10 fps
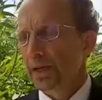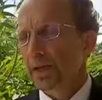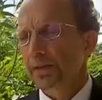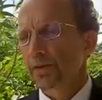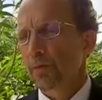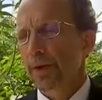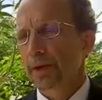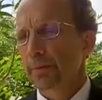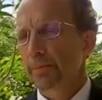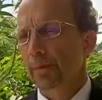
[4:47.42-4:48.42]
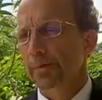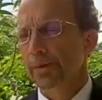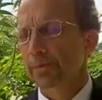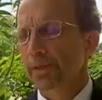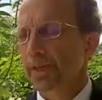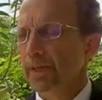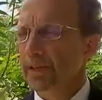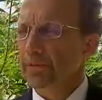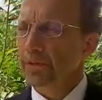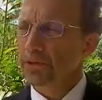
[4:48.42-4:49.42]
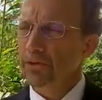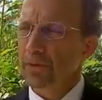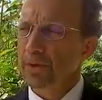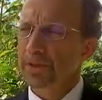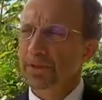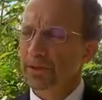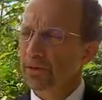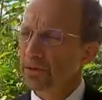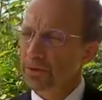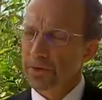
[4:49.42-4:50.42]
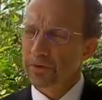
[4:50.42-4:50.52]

And so pregnant mums, in particular in the first trimester, using